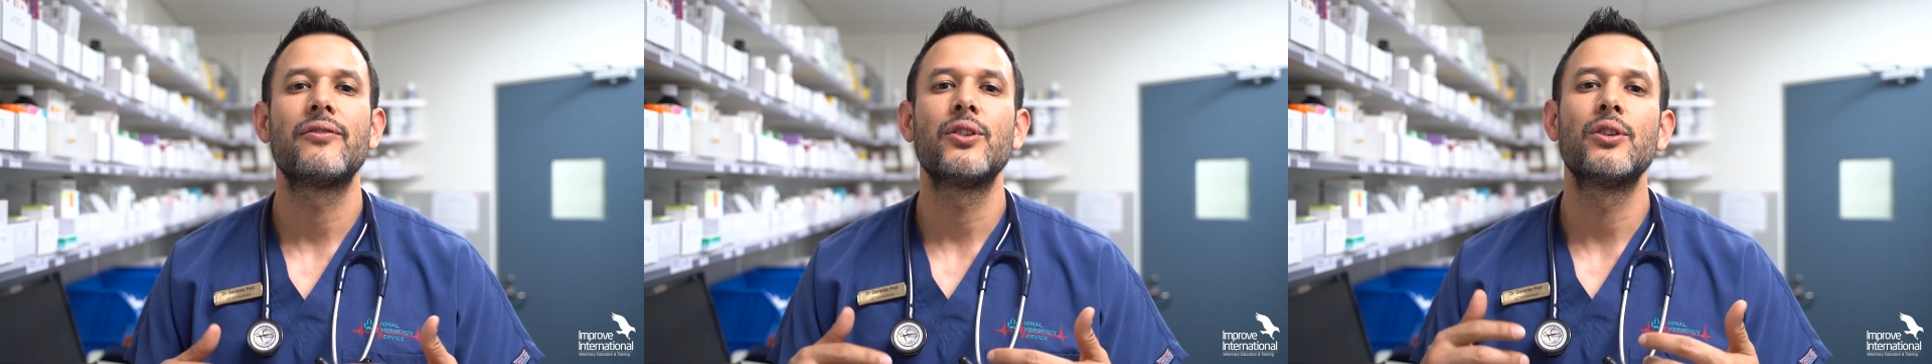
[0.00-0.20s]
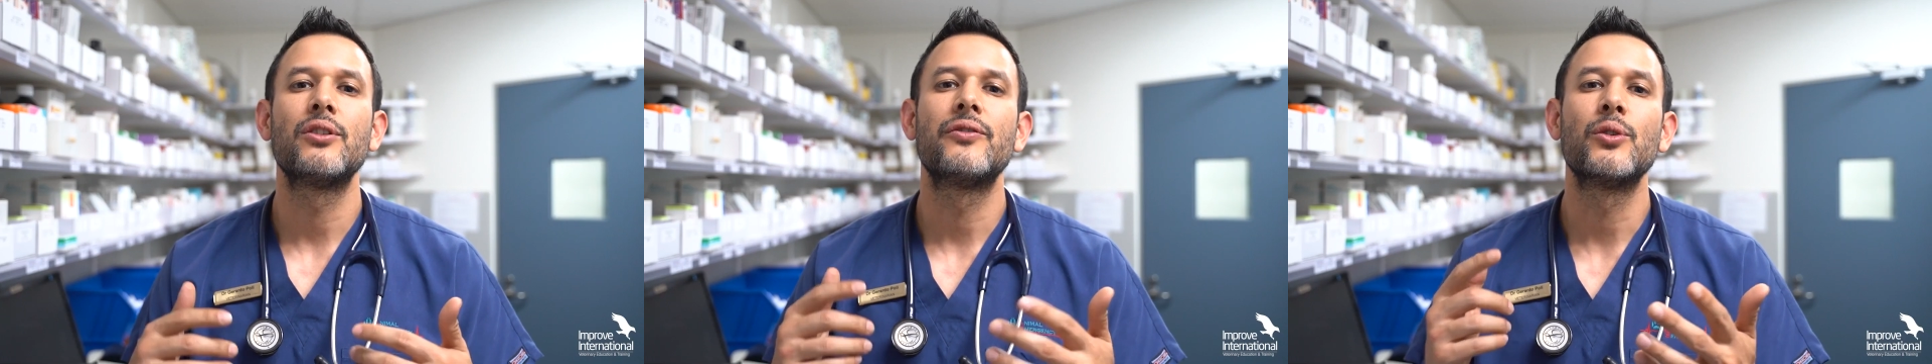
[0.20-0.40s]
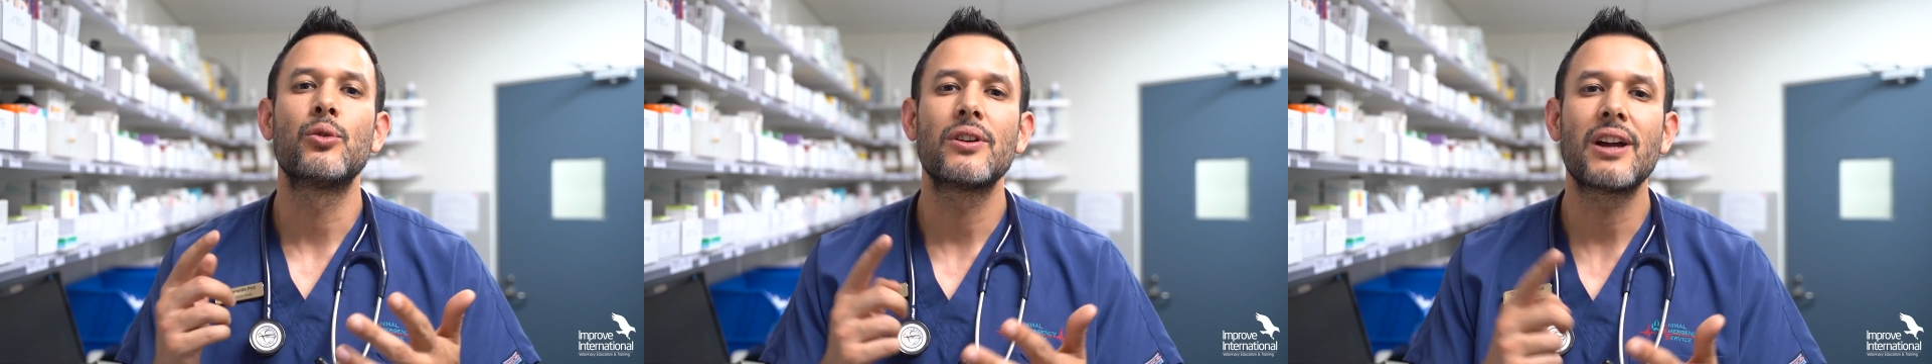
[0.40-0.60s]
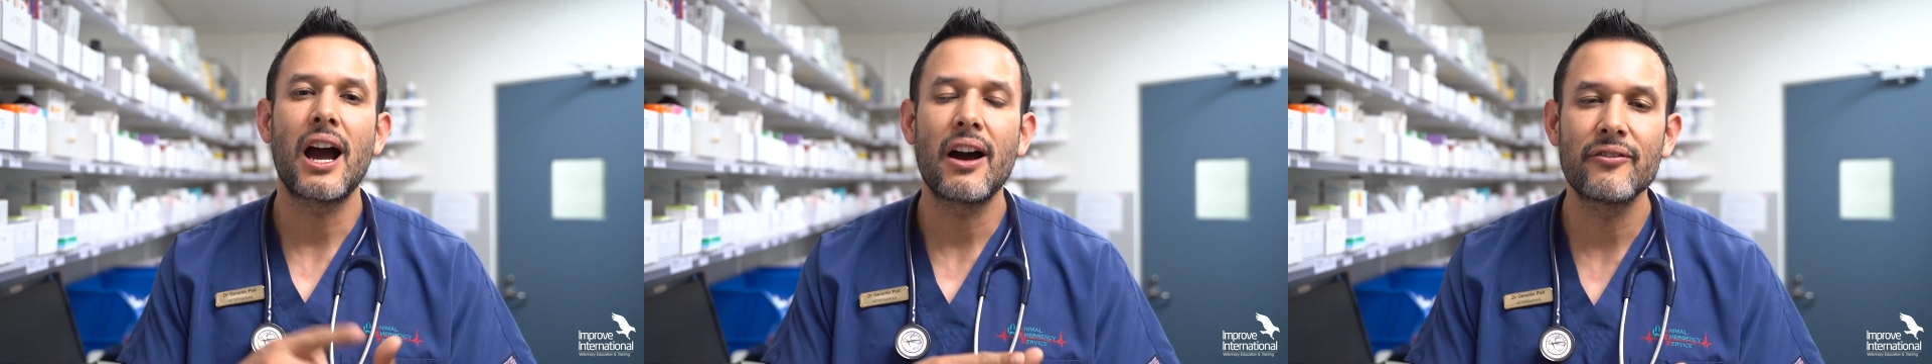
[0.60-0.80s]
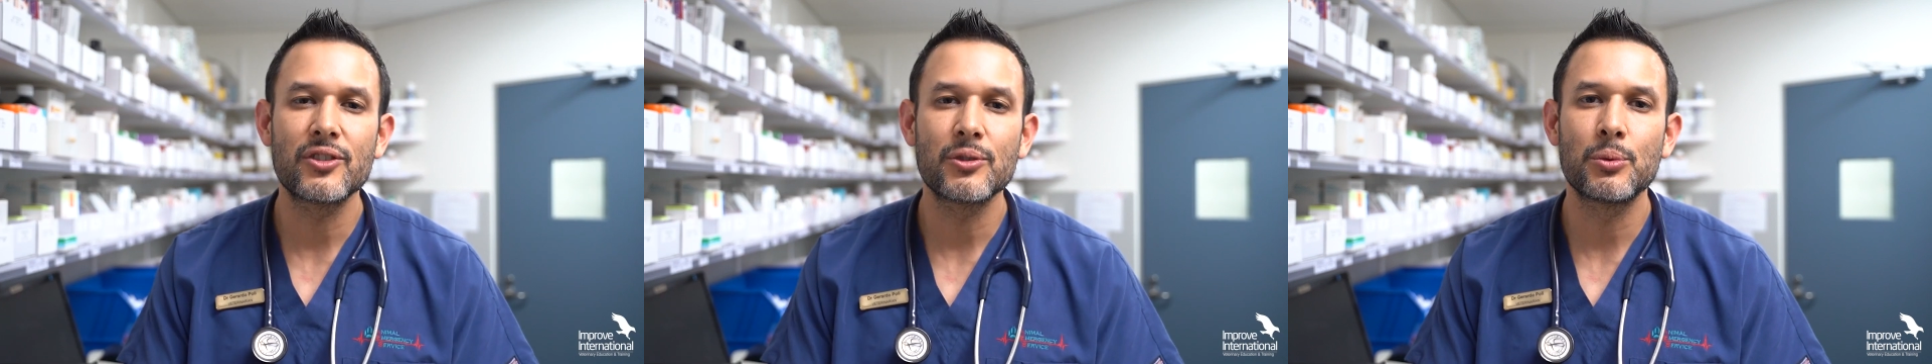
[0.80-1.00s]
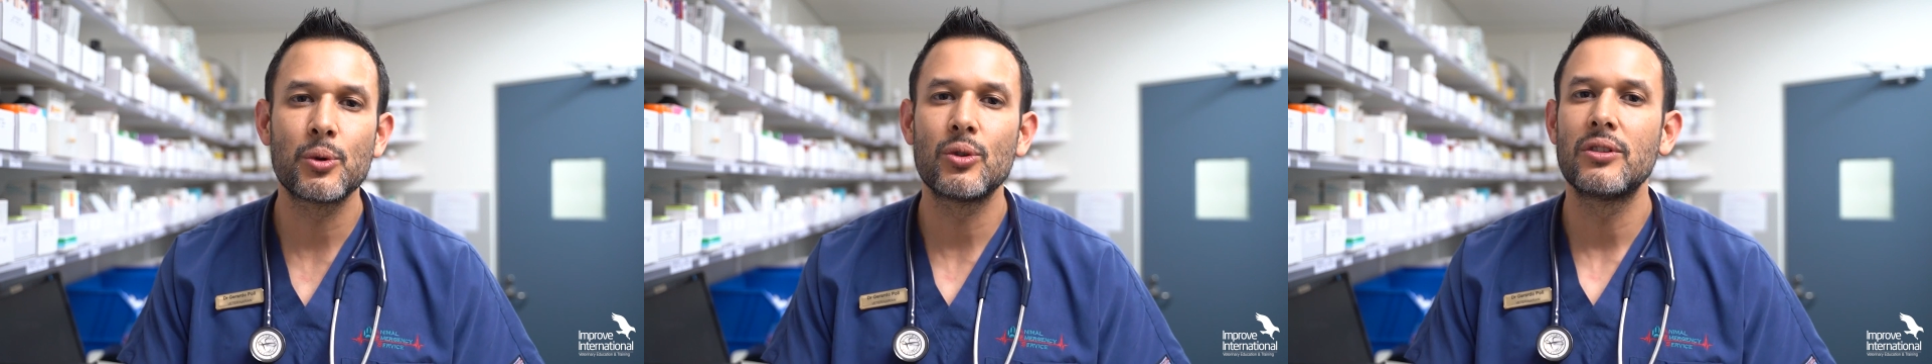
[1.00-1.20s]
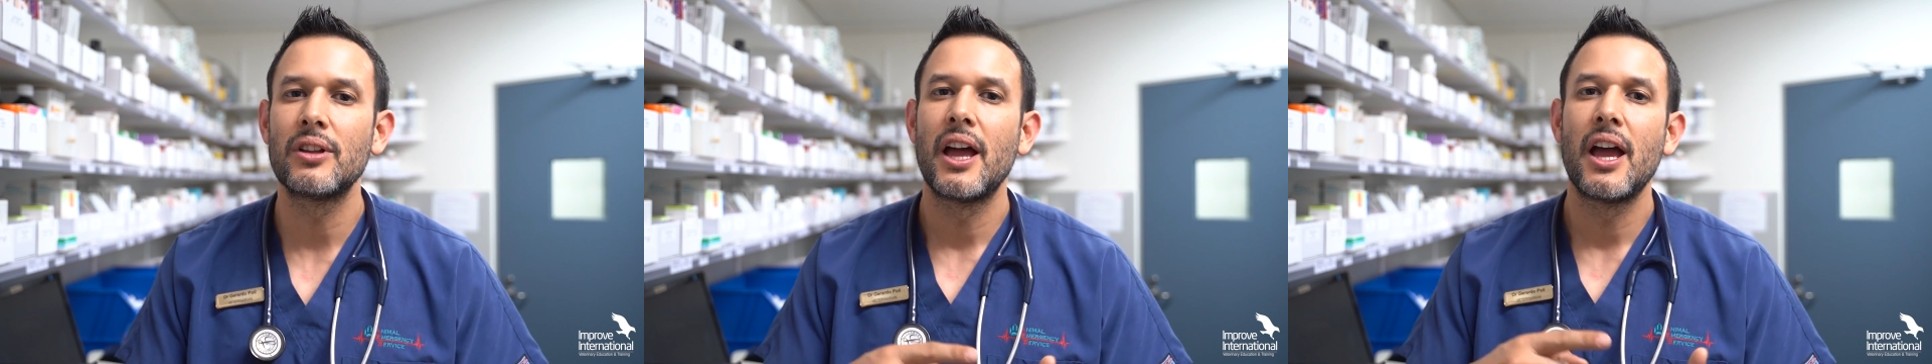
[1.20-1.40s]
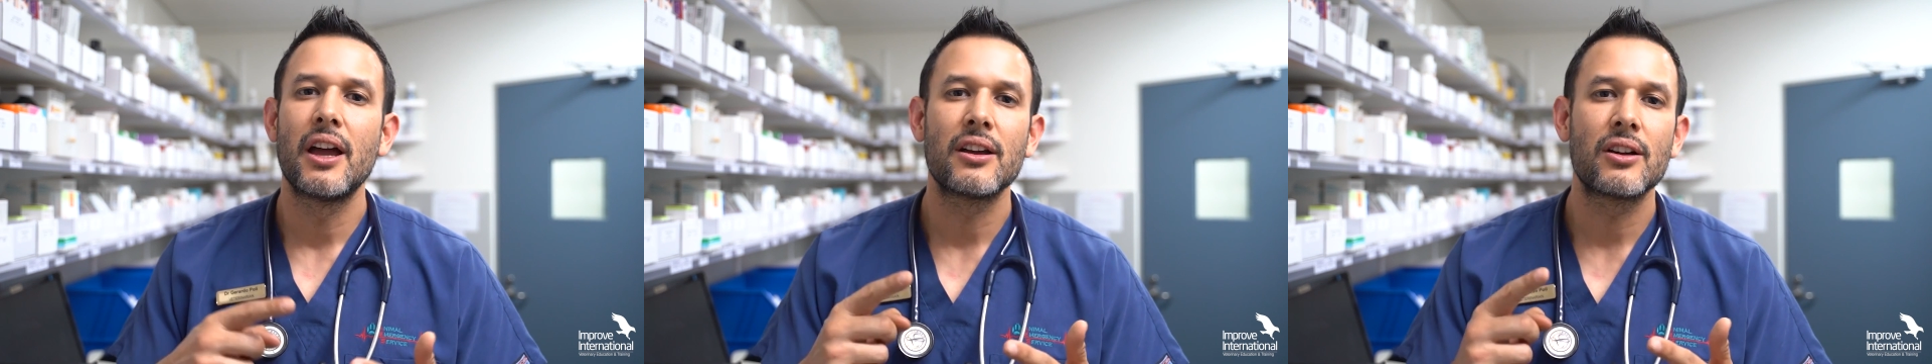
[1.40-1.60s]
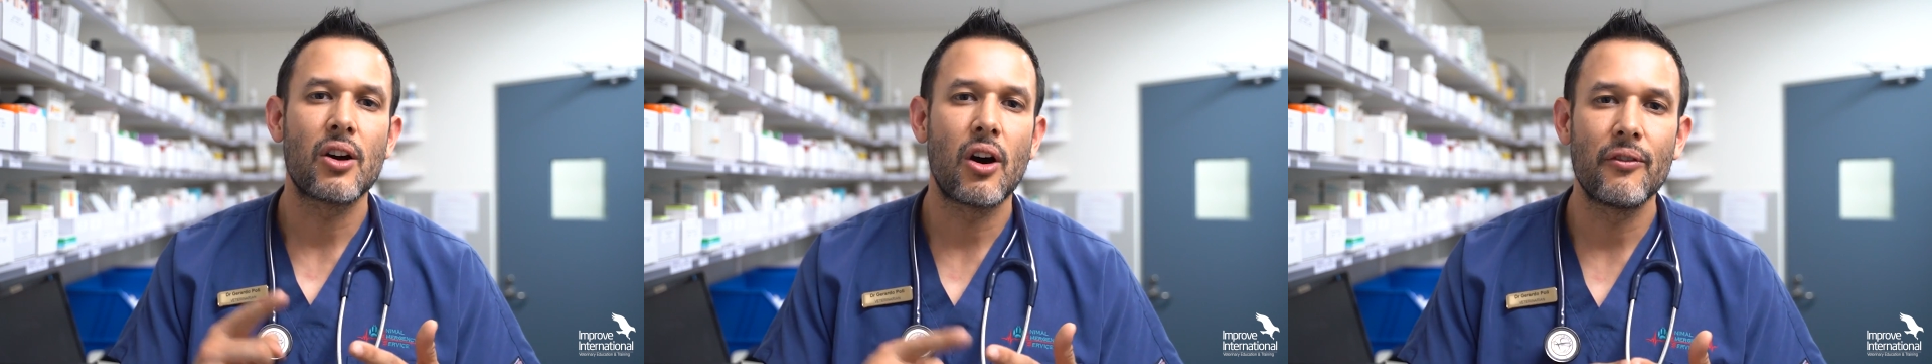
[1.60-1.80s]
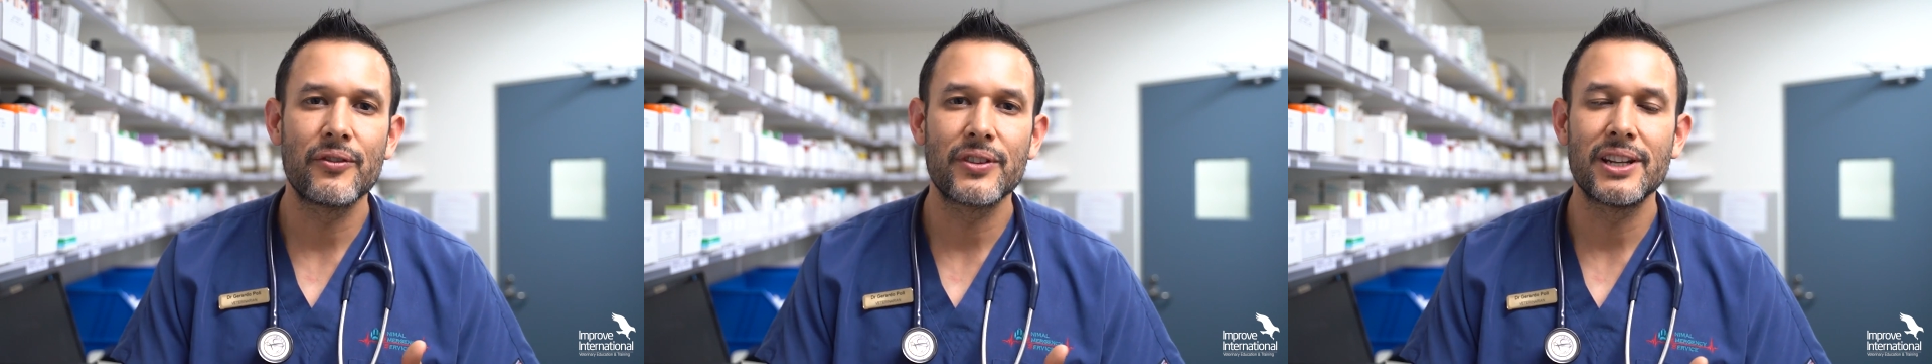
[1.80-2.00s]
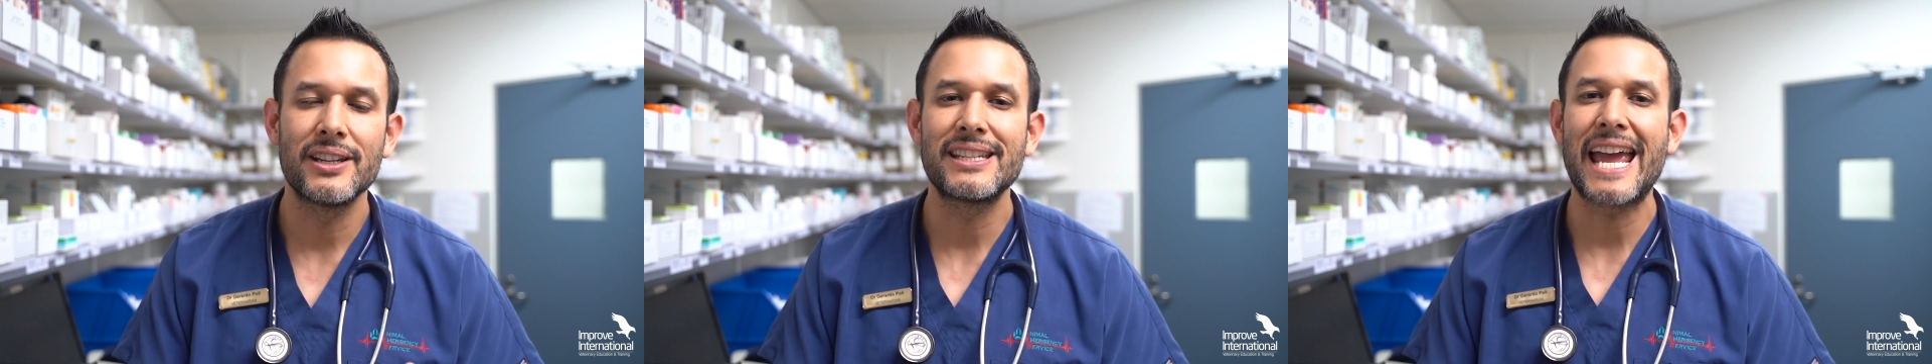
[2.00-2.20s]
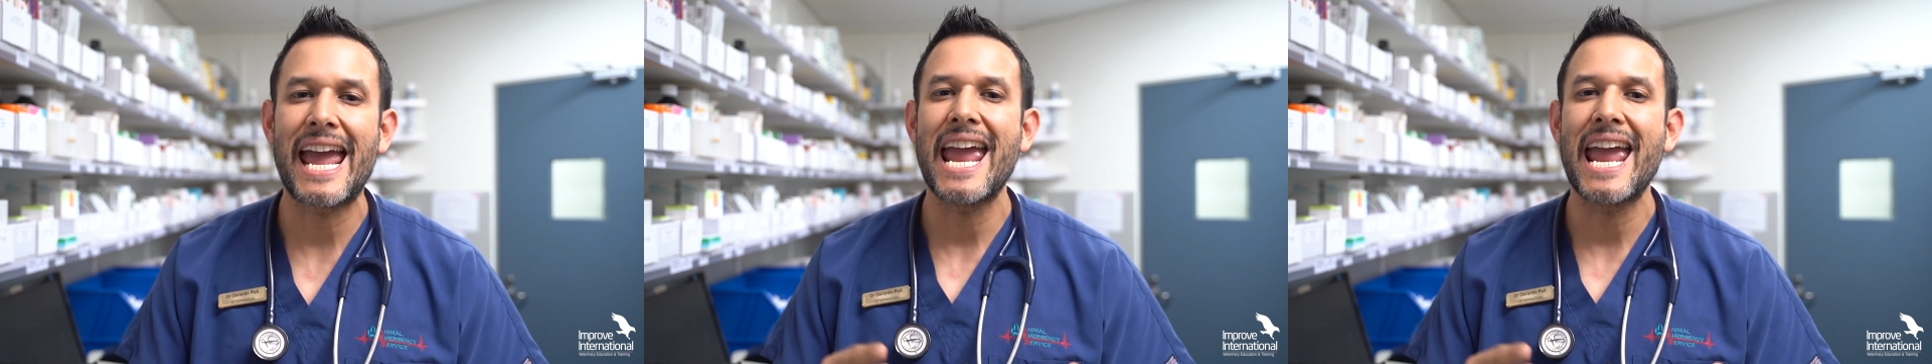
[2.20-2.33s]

for you to feel comfortable, confident,